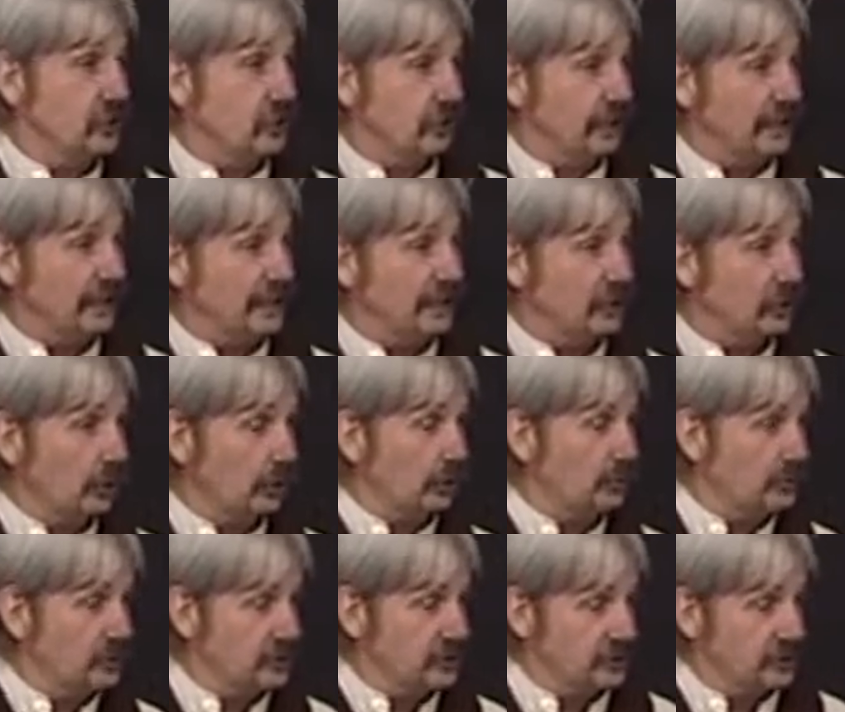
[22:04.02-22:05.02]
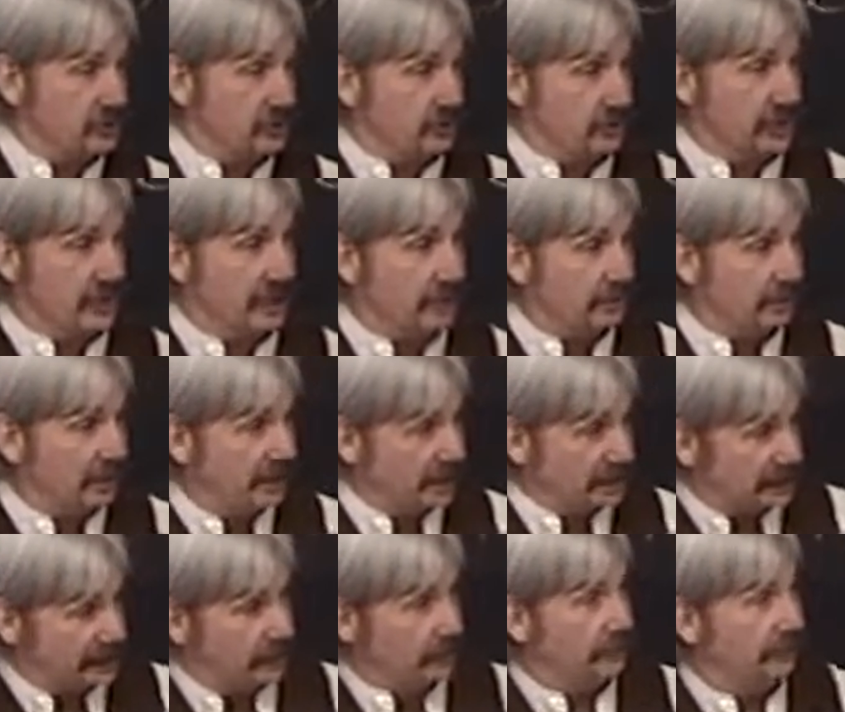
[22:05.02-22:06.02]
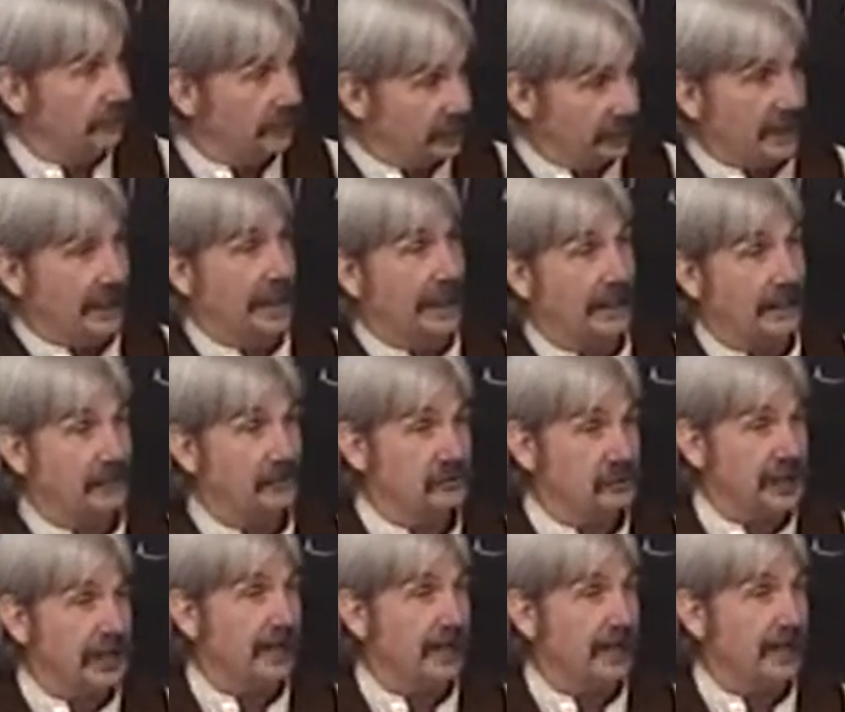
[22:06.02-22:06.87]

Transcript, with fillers: And so he interprets the dream and he tells the guy,